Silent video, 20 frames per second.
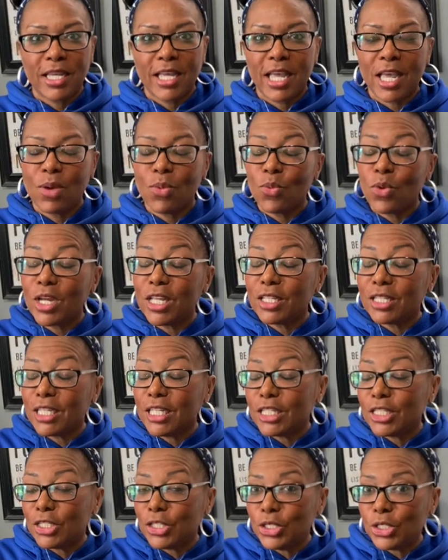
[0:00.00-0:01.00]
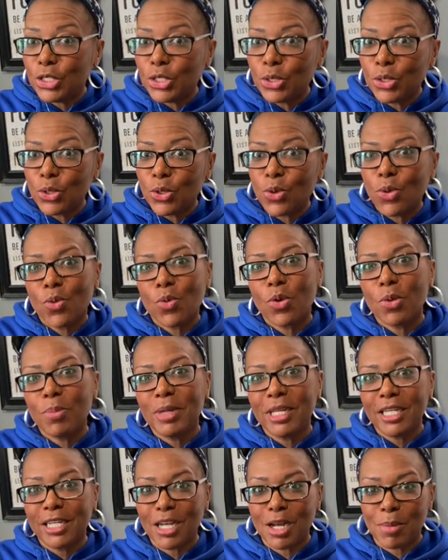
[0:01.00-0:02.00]
and what is new will
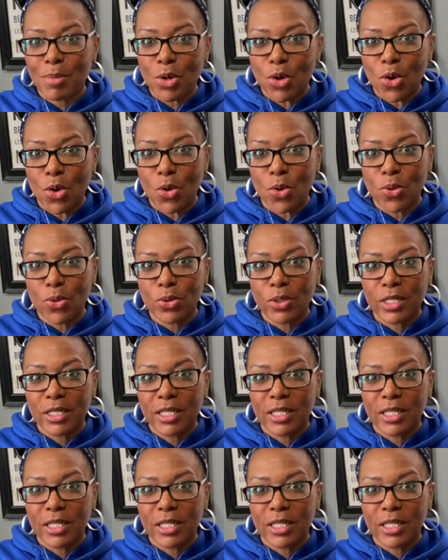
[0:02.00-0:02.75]
become old.